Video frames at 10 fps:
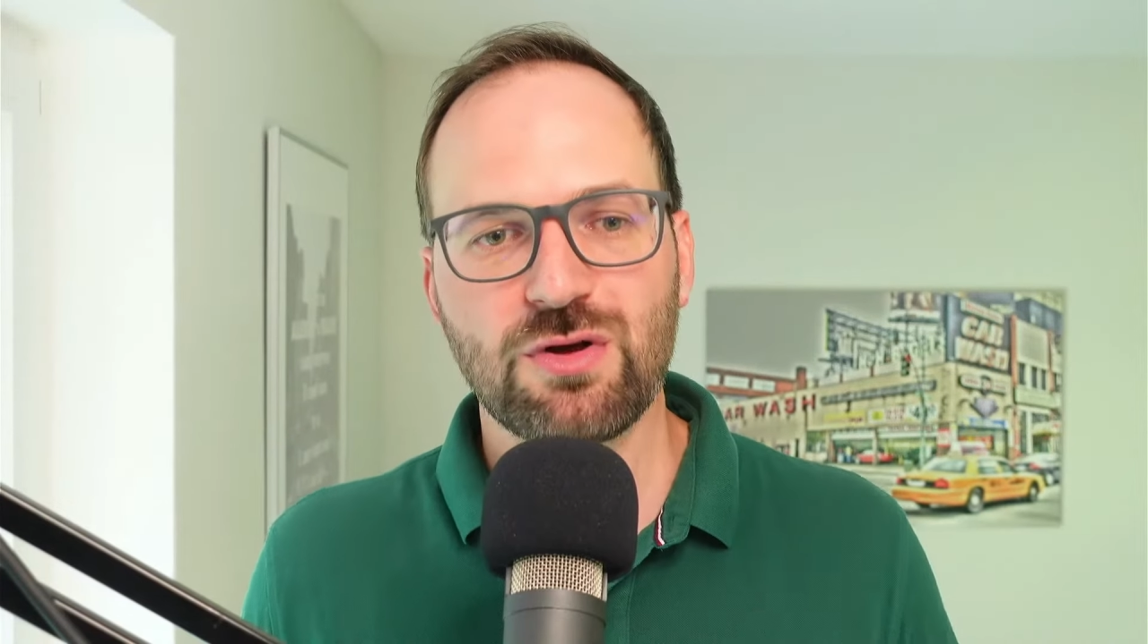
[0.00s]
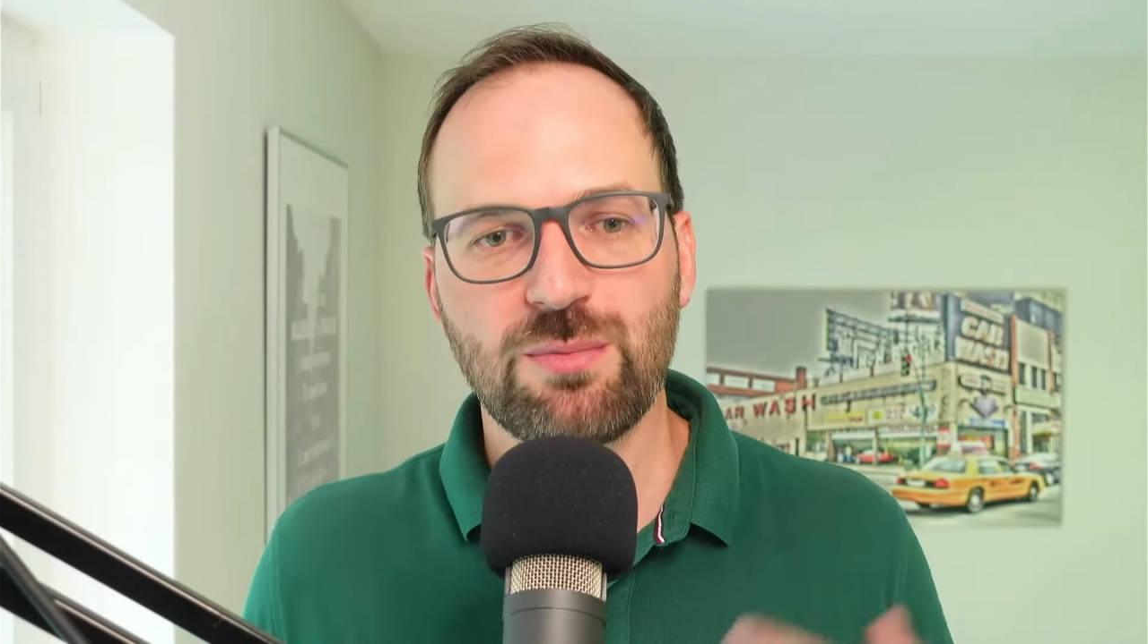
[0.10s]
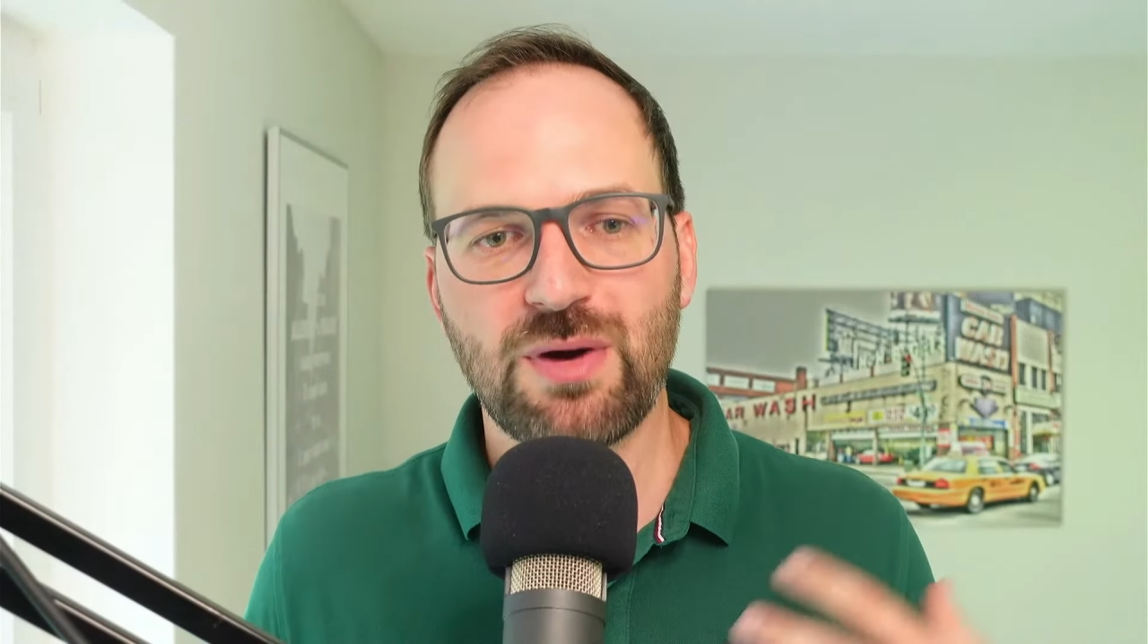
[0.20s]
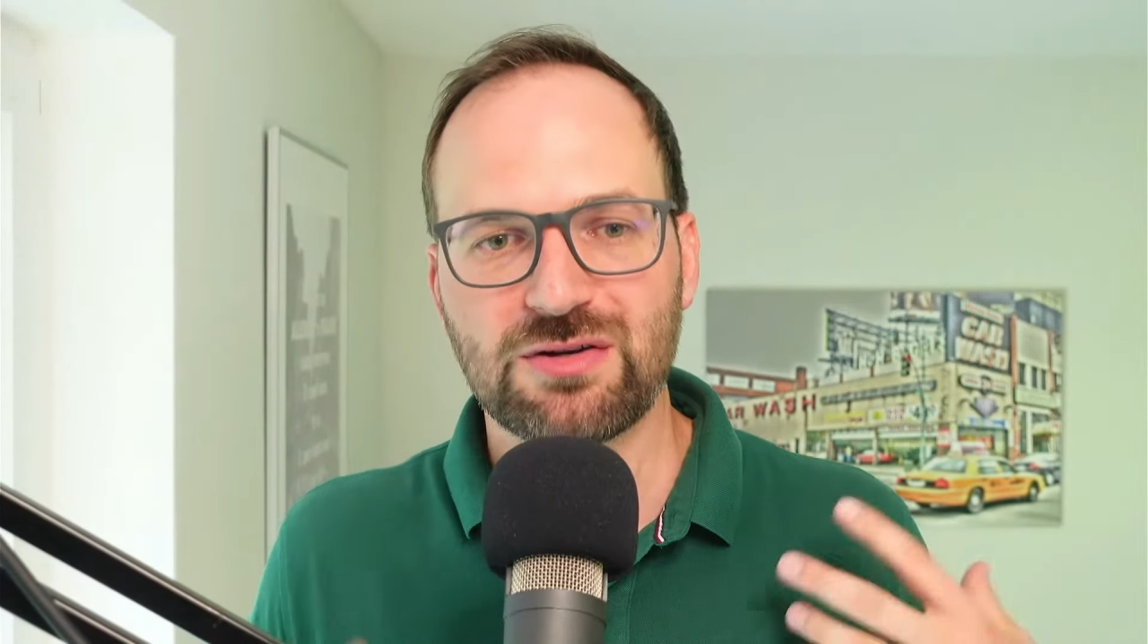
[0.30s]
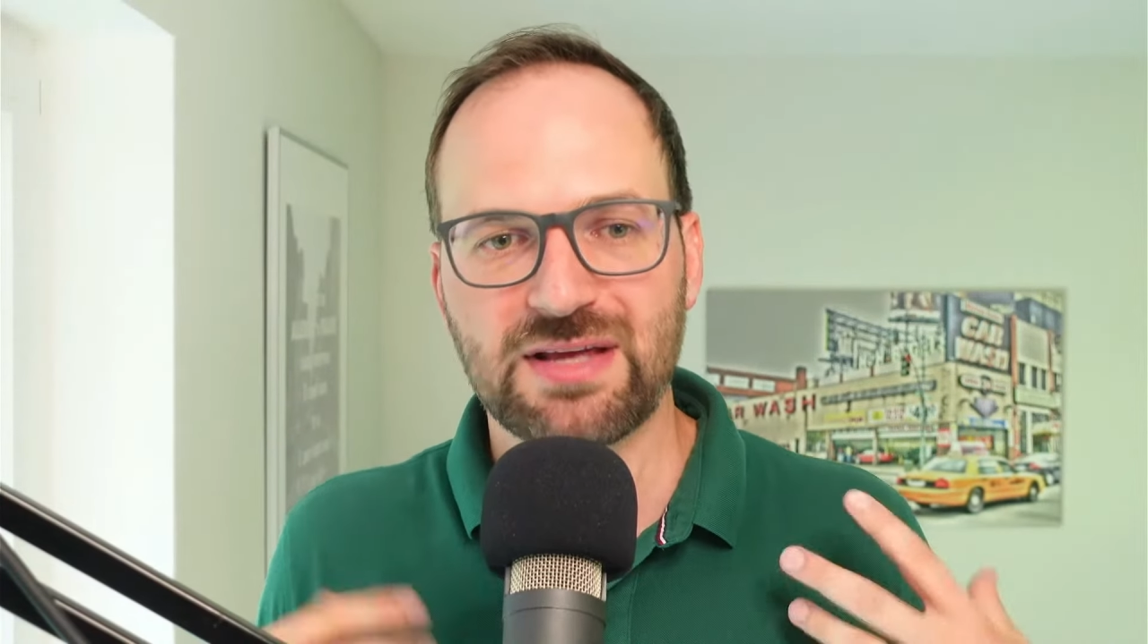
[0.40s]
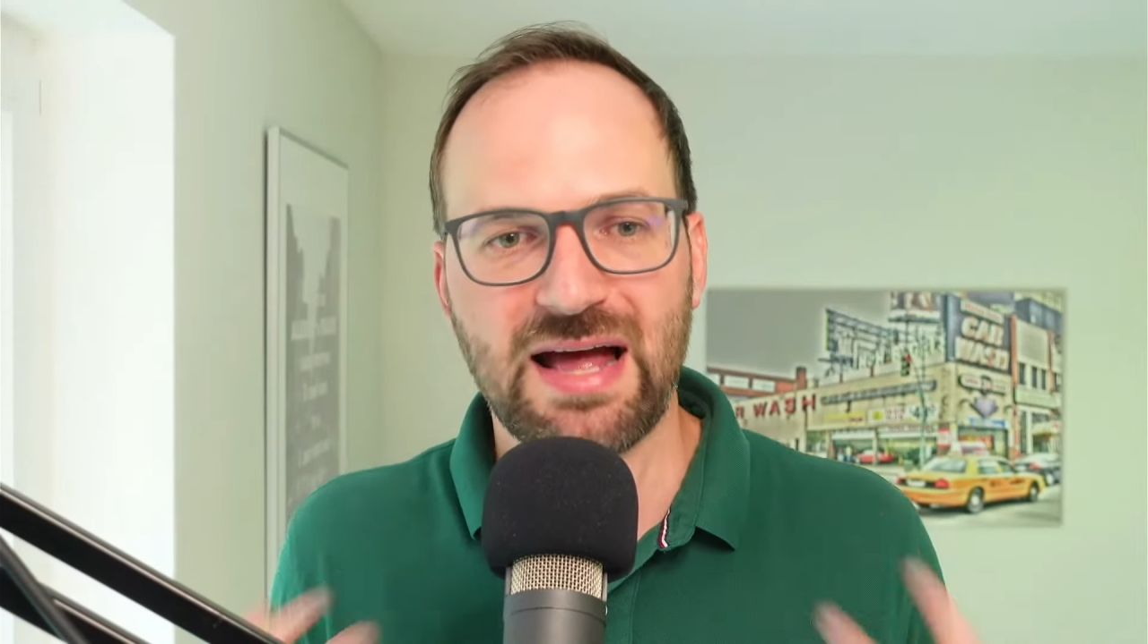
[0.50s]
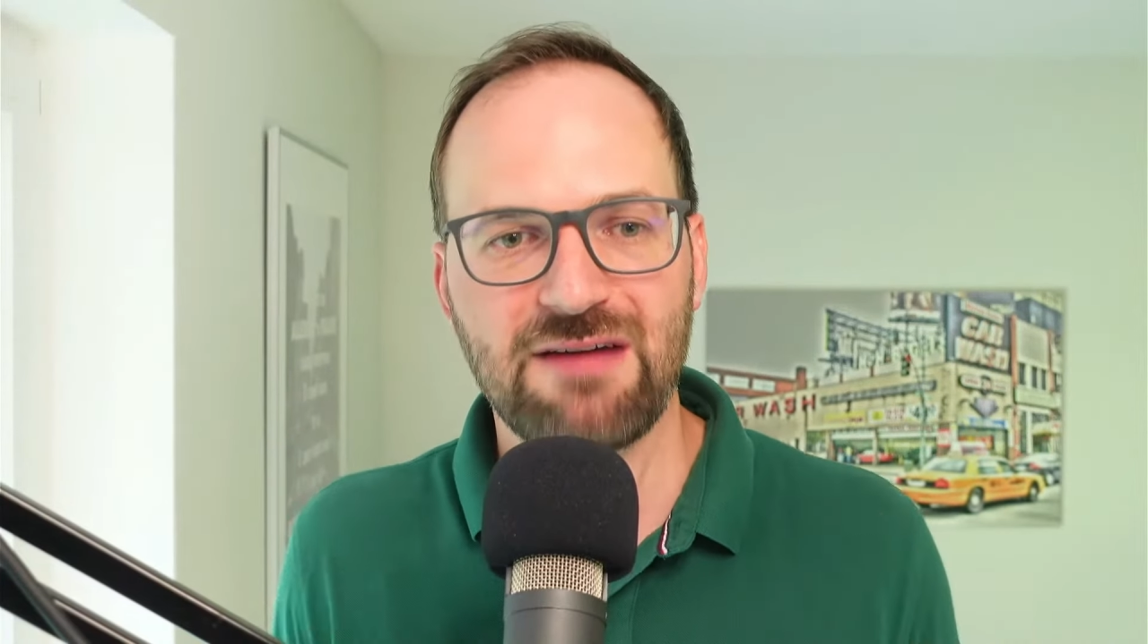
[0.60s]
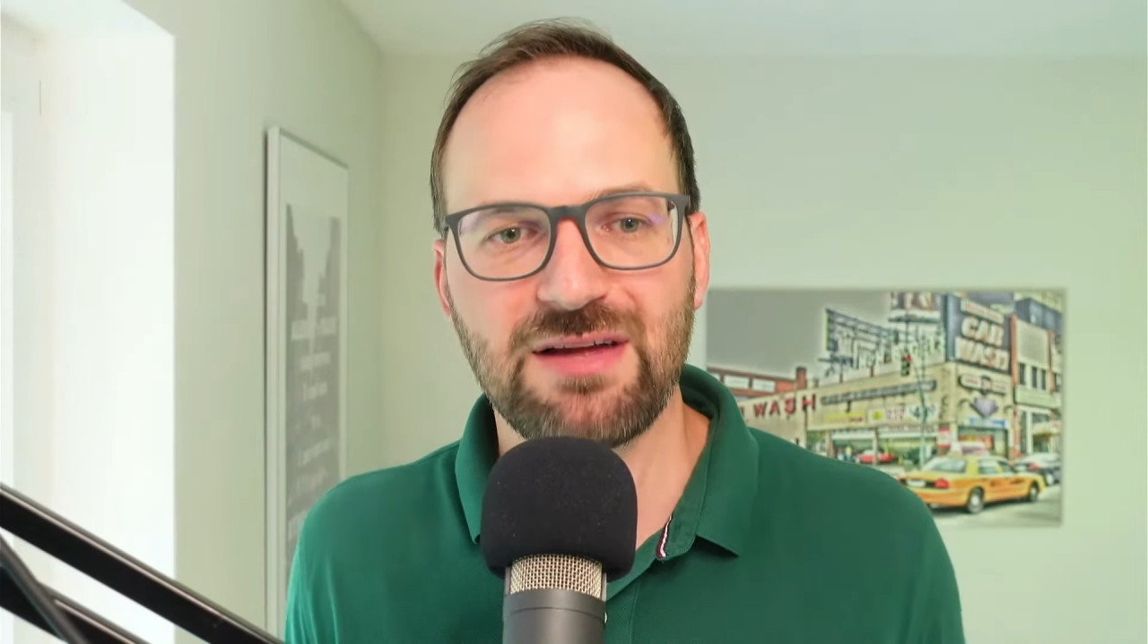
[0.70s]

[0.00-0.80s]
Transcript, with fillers: about cover